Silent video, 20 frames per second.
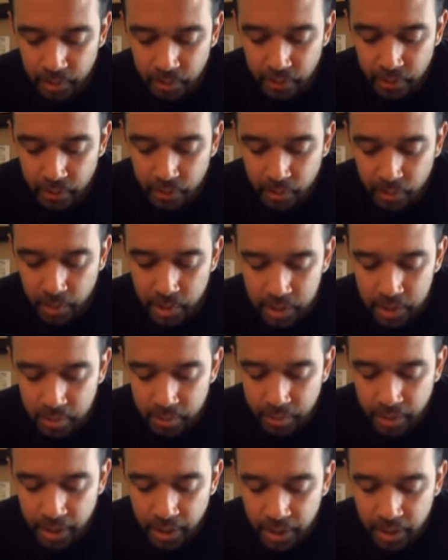If you
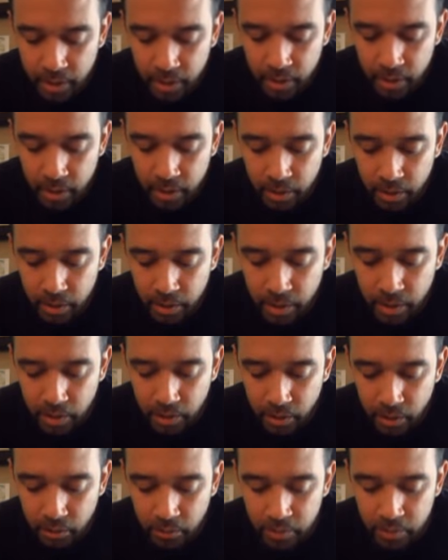must back on a
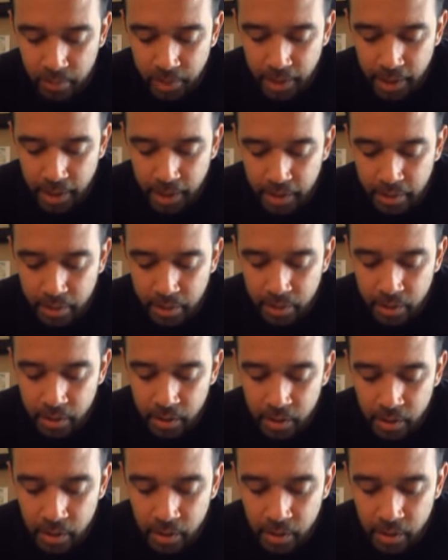curved path,